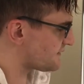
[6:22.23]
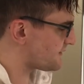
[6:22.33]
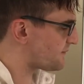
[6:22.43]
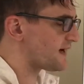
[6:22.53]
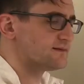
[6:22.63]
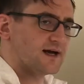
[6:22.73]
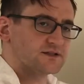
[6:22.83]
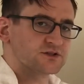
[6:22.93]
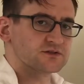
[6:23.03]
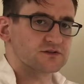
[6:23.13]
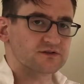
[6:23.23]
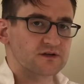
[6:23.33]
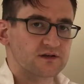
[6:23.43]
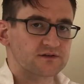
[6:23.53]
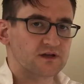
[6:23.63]
about biological
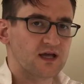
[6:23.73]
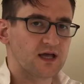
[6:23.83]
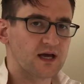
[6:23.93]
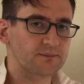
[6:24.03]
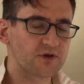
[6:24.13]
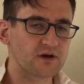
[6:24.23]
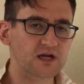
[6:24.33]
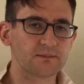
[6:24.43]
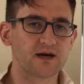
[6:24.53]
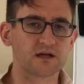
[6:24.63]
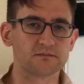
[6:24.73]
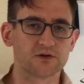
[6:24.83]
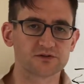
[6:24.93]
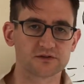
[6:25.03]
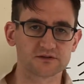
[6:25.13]
disgust. I'm talking about
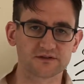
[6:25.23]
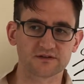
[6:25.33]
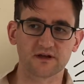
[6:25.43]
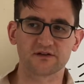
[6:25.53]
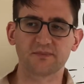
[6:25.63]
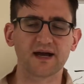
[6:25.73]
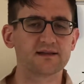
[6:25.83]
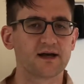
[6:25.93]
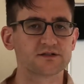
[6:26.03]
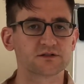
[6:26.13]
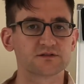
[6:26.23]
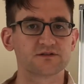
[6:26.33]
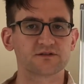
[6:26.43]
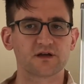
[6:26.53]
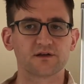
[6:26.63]
emotional disgust. Biological
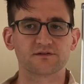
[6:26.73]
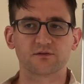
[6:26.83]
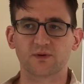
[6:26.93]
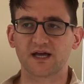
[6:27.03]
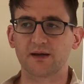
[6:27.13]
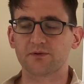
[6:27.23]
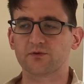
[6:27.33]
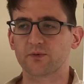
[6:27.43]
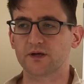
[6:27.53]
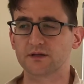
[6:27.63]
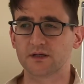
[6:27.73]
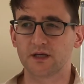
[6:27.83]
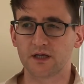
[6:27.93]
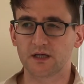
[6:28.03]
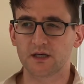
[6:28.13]
disgust is what happens when,
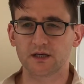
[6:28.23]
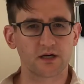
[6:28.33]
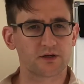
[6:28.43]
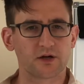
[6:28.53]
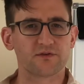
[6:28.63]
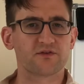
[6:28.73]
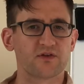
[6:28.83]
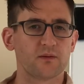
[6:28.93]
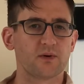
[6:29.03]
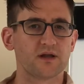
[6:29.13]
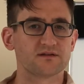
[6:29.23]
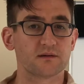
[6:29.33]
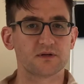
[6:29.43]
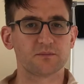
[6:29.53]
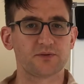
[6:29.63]
you're on the subway and
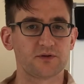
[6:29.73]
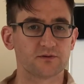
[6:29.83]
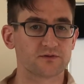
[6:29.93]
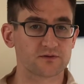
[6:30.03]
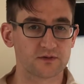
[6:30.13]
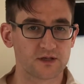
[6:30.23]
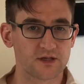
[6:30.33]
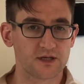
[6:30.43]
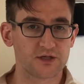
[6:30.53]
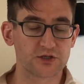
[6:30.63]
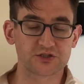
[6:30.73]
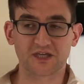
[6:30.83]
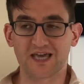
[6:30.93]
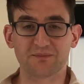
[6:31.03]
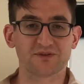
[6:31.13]
somebody pukes.
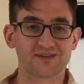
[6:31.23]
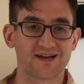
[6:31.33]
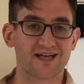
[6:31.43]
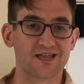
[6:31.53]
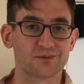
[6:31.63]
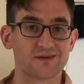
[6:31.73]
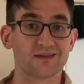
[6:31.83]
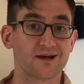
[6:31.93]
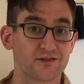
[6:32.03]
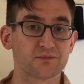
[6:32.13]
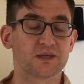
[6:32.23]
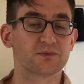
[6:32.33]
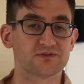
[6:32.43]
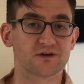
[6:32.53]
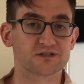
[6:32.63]
Usually happens at Halloween, then other
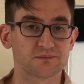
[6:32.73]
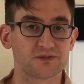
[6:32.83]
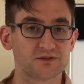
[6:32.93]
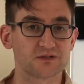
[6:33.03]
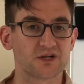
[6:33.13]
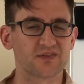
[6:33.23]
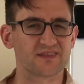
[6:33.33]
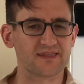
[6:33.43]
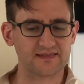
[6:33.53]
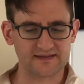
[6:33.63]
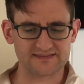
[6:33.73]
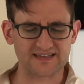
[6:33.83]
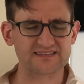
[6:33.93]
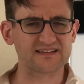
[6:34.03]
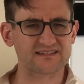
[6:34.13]
people start to puke. They get
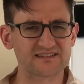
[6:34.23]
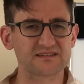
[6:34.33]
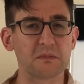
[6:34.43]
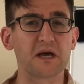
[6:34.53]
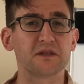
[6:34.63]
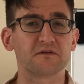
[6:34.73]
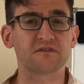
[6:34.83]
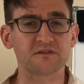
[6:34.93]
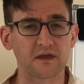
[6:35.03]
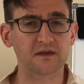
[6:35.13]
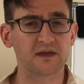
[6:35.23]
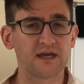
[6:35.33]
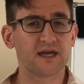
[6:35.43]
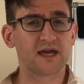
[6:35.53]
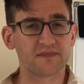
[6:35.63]
that smell of sick
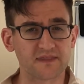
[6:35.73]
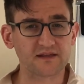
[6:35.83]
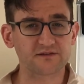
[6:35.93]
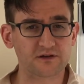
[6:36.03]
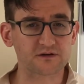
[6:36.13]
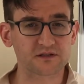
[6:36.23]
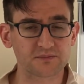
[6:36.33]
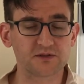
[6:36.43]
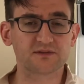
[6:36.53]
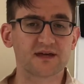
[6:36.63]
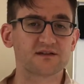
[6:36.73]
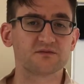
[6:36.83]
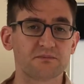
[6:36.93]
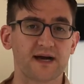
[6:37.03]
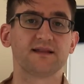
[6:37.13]
and they start to puke. That
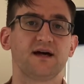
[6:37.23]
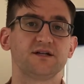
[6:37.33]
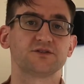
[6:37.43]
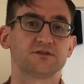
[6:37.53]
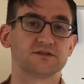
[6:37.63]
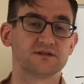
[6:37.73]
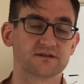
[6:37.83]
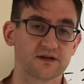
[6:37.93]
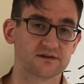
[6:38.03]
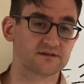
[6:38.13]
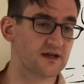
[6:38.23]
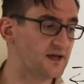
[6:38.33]
is biological disgust.